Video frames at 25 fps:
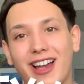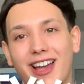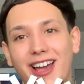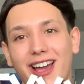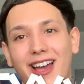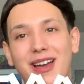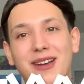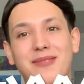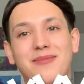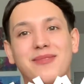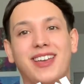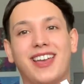
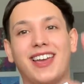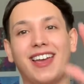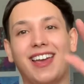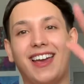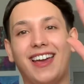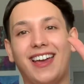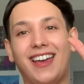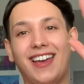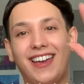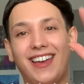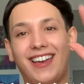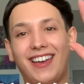am,
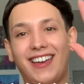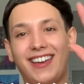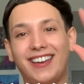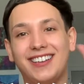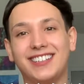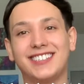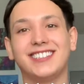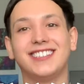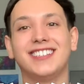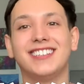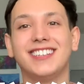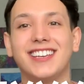
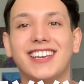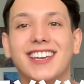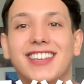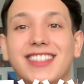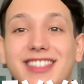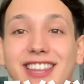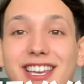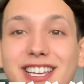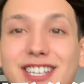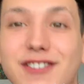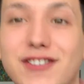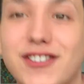hey,
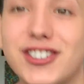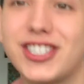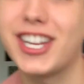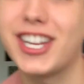and thanks for